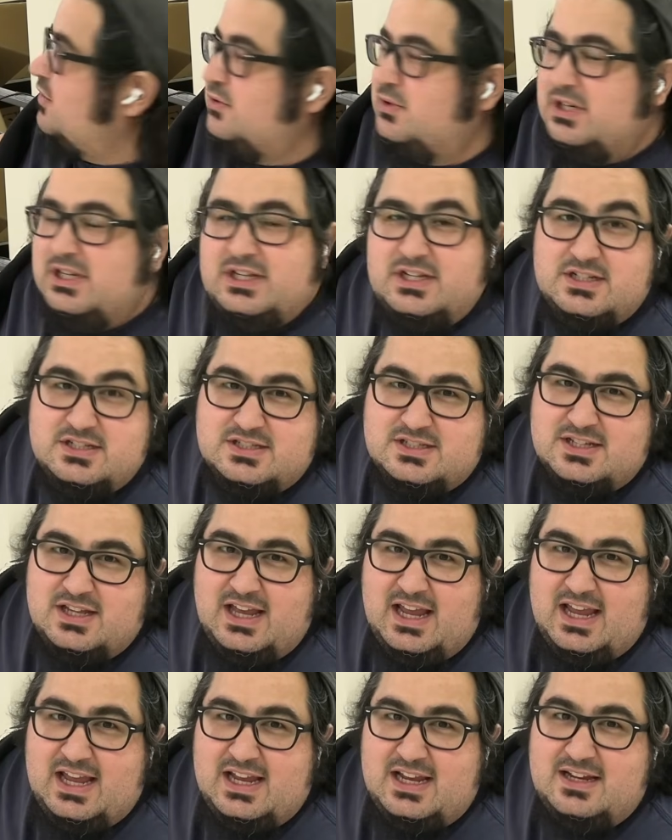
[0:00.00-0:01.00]
who needs
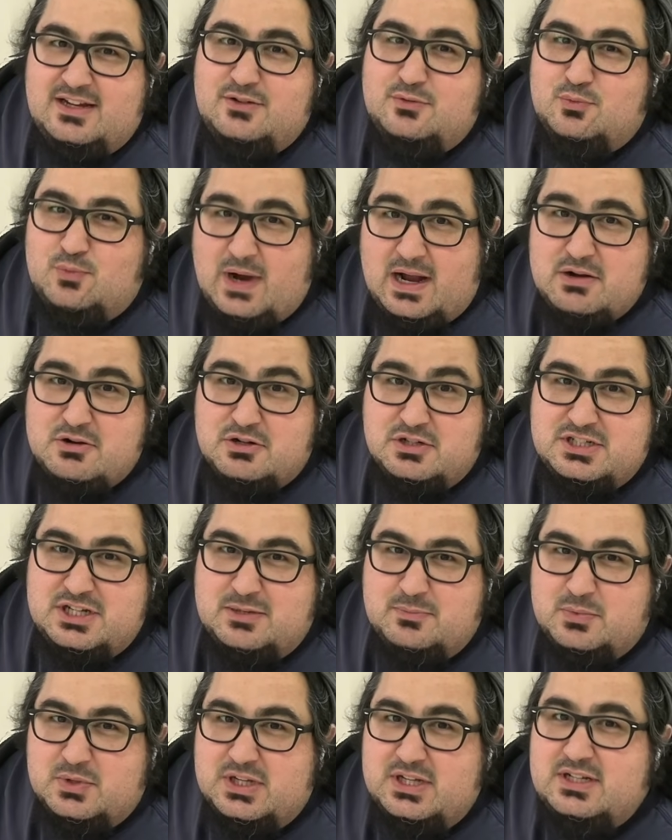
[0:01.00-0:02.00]
a router
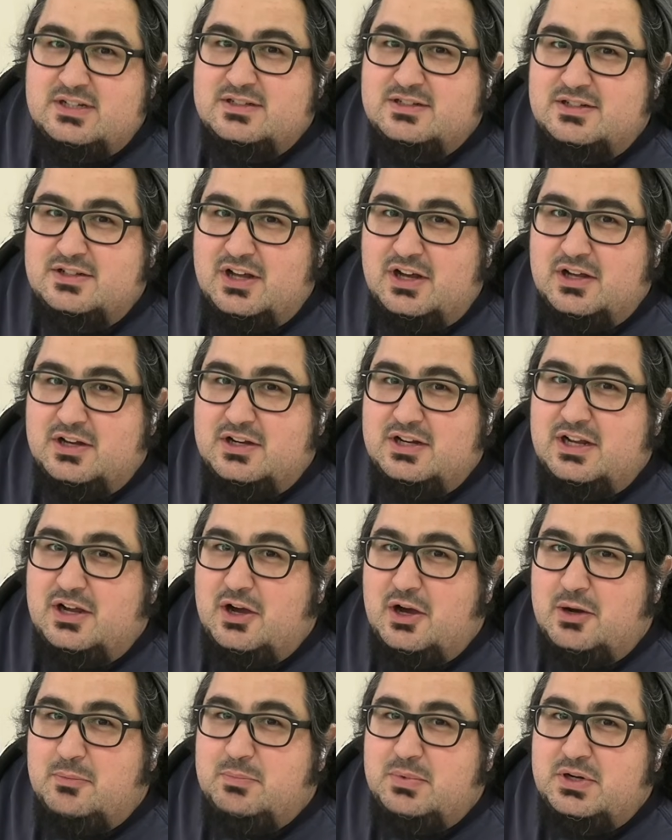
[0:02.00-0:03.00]
template done
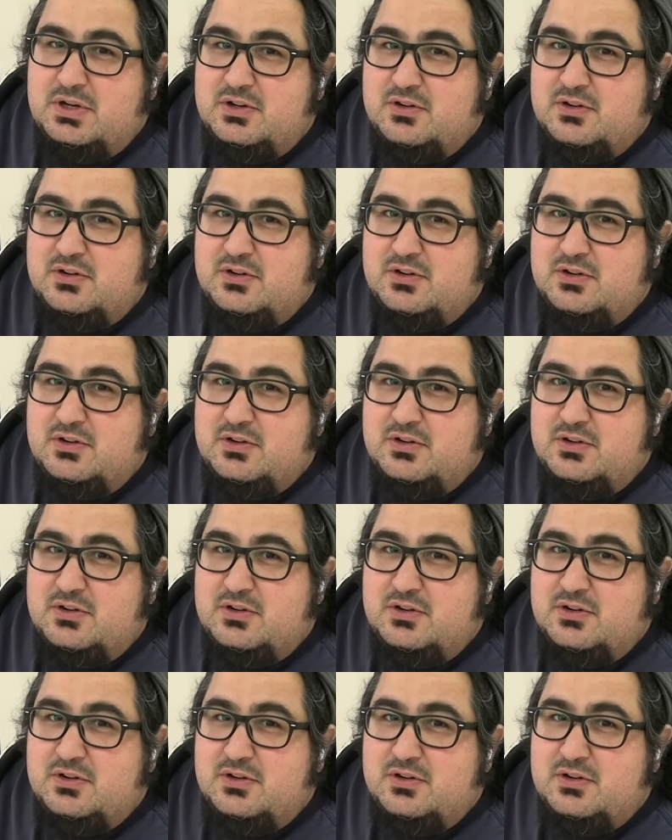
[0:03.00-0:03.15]
up